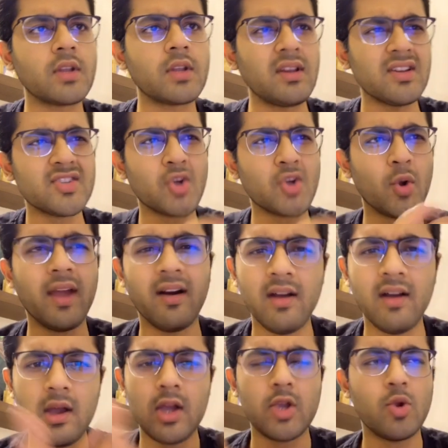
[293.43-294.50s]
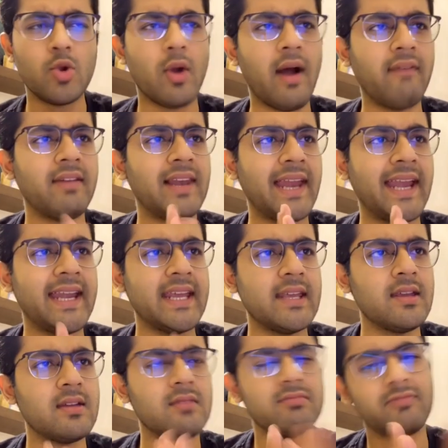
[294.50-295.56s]
So here you have a lady,
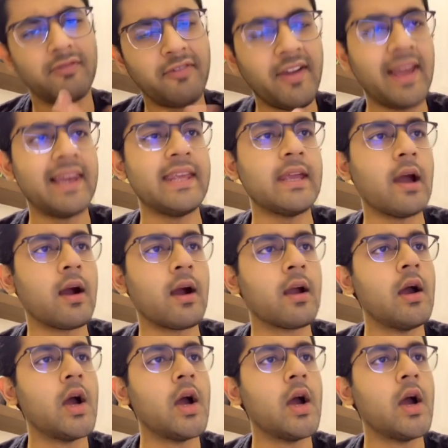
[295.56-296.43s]
fairly young,